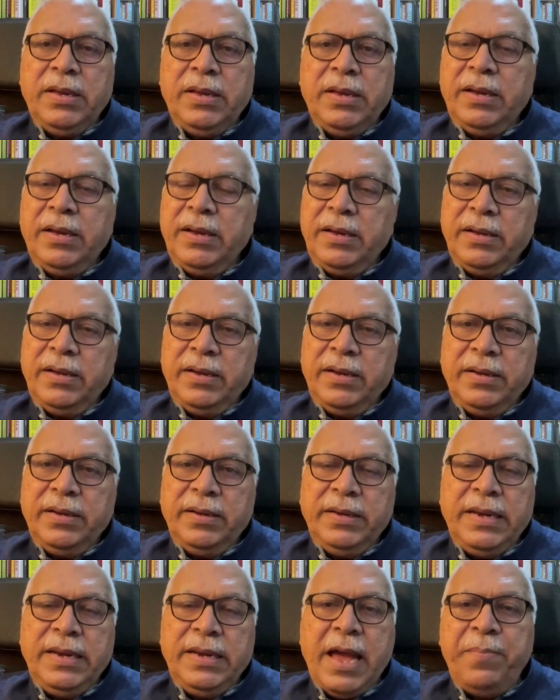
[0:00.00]
Uh,
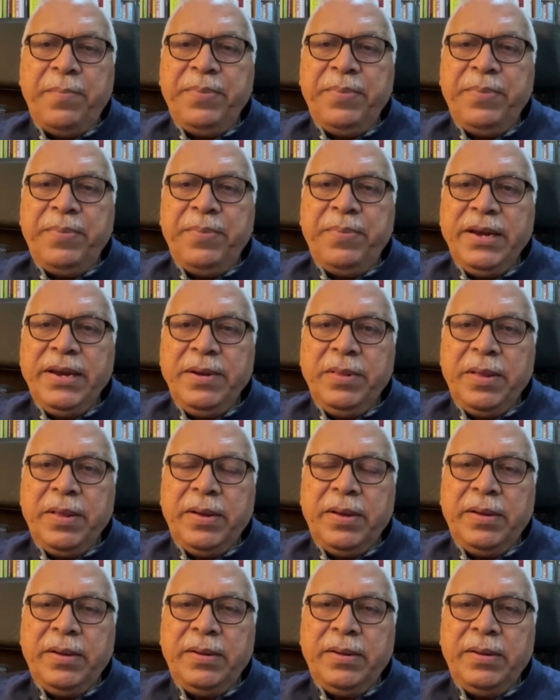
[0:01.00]
it happened in
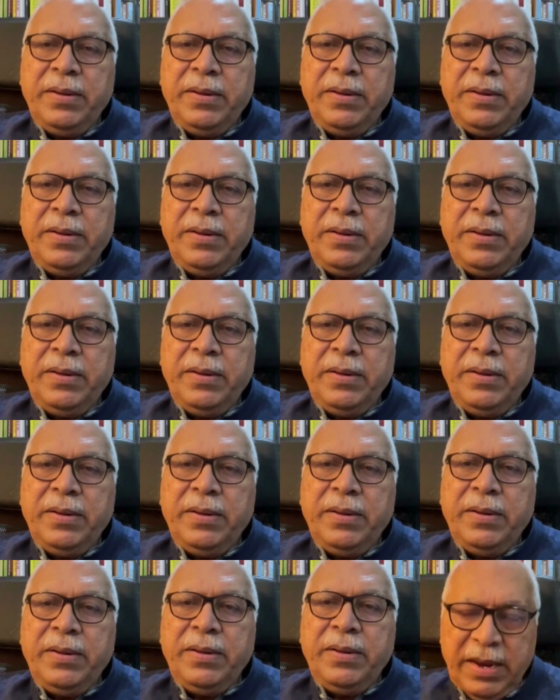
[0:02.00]

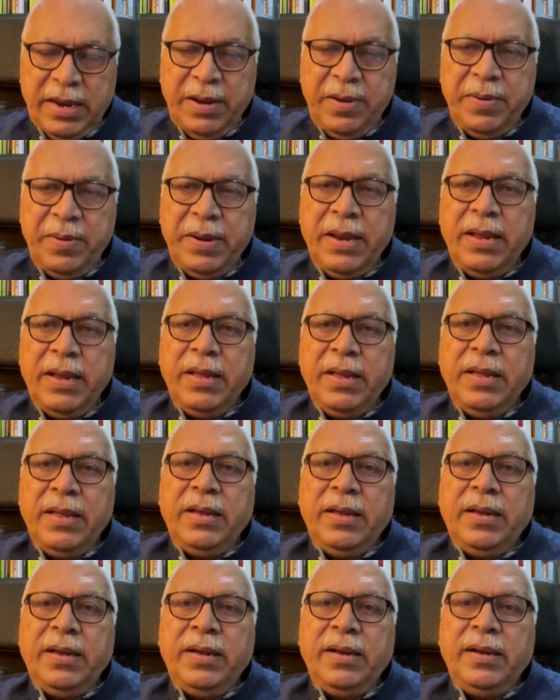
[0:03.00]
the uh,
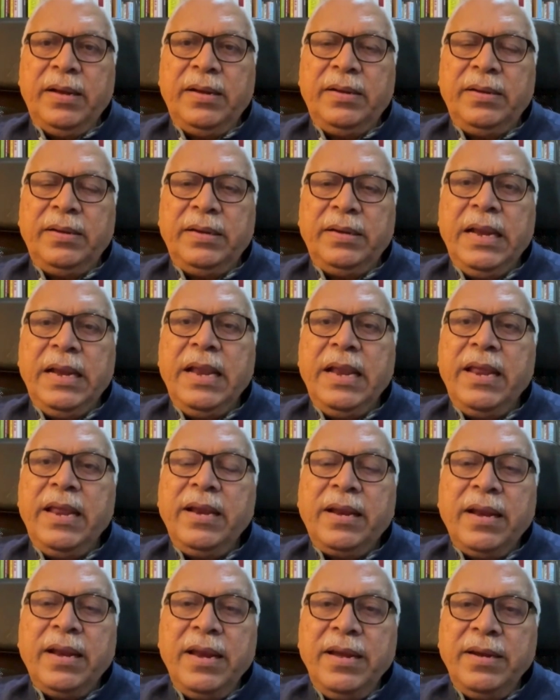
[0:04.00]
in
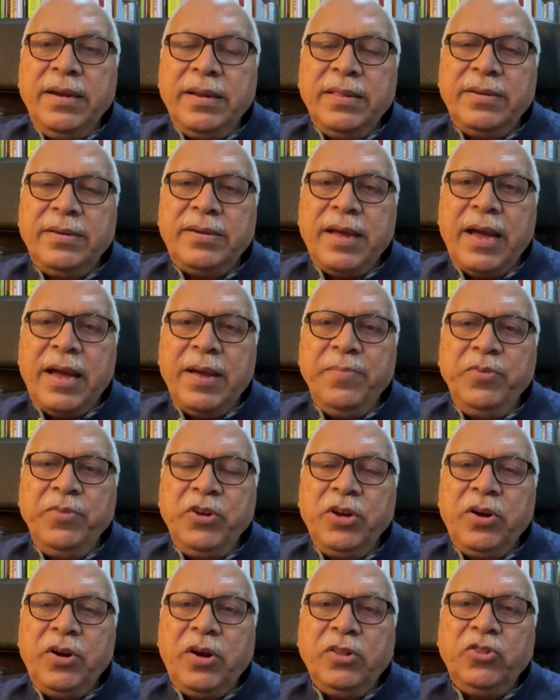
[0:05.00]
Hillary Clinton's time.
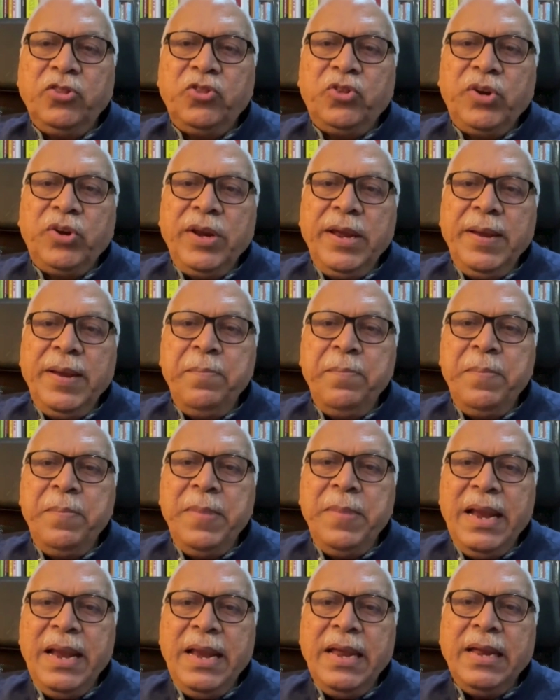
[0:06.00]
She got three
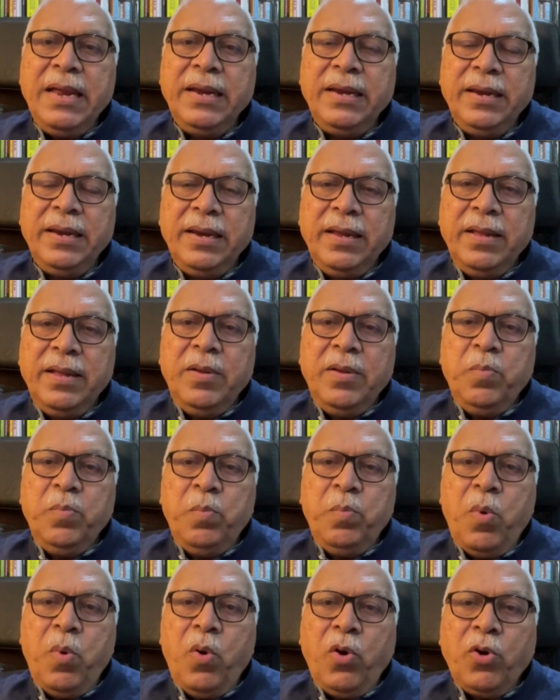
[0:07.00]
million
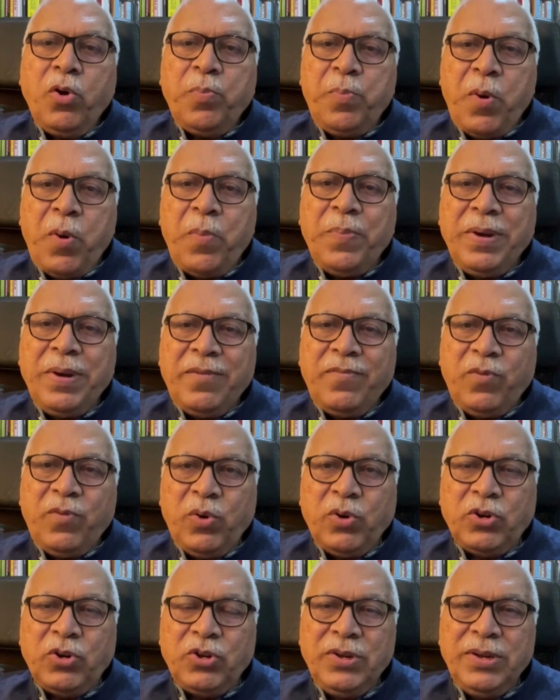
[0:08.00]
more popular votes